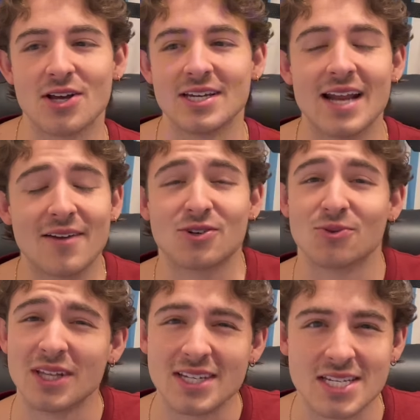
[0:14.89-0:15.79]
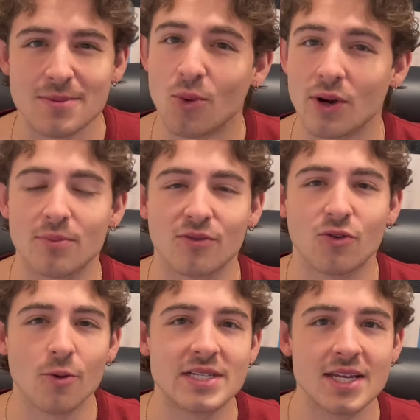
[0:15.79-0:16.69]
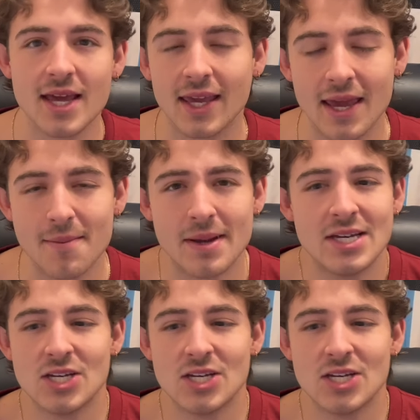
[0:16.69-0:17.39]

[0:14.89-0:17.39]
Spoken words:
and after a really disappointing performance in that game.